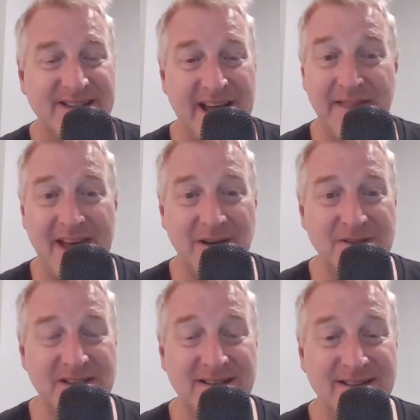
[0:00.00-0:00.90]

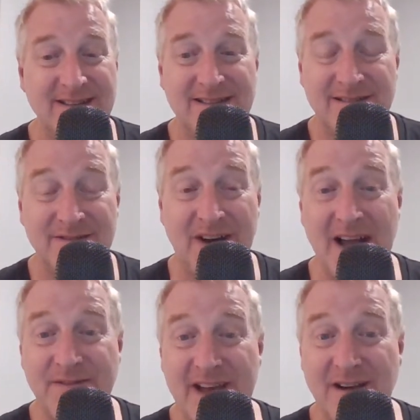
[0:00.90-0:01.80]
10,000,
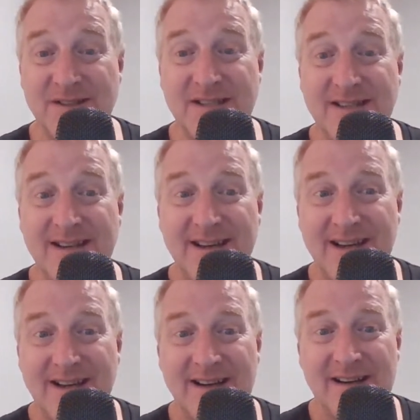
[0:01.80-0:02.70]
5,000?
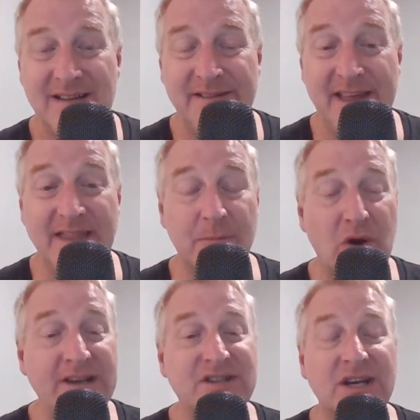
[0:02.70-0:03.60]
Then the
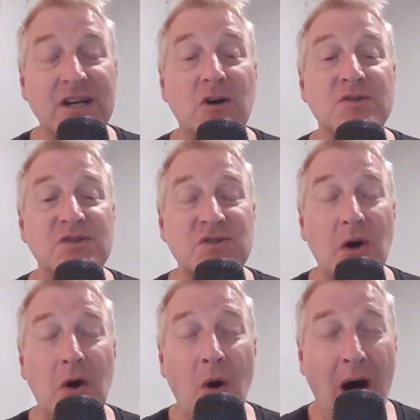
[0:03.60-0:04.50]
price going to go
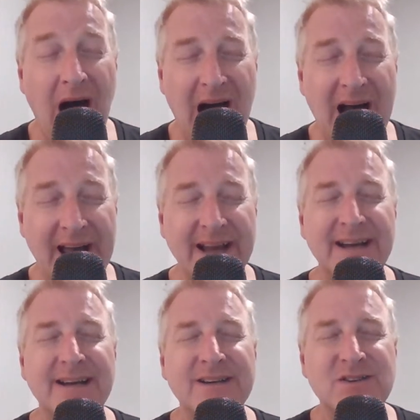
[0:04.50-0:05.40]
so high,
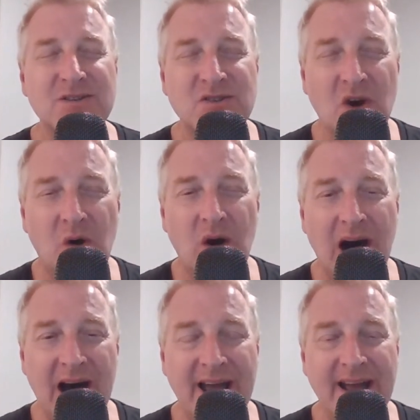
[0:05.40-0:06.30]
so
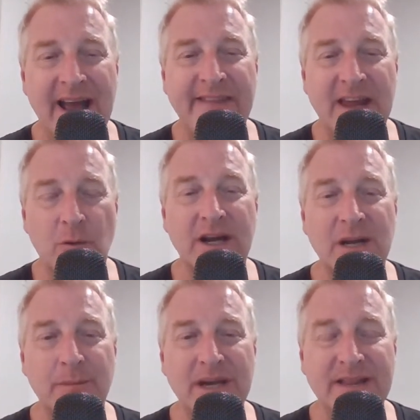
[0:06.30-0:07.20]
high. And then we're going
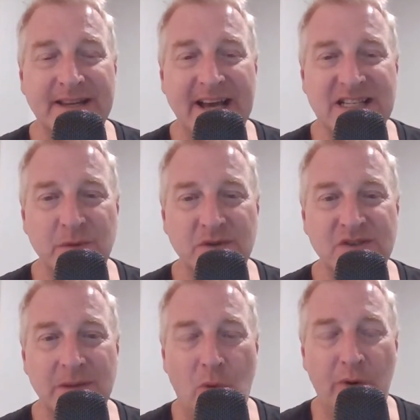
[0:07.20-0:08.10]
to be in the decimals,
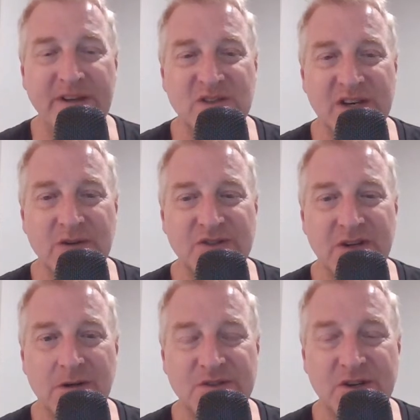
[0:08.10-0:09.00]
the
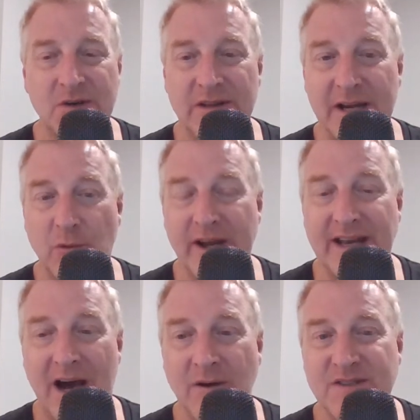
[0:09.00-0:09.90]
0.000. Like right
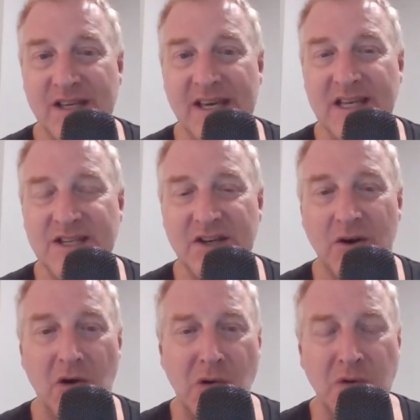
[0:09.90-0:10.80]
now, it's easy to
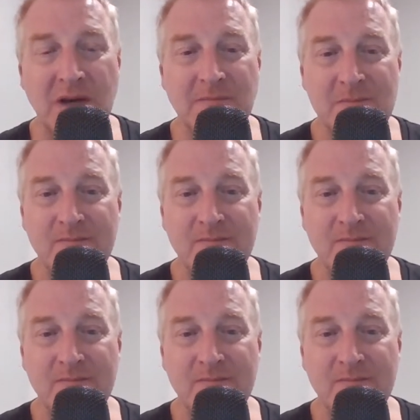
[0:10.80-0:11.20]
own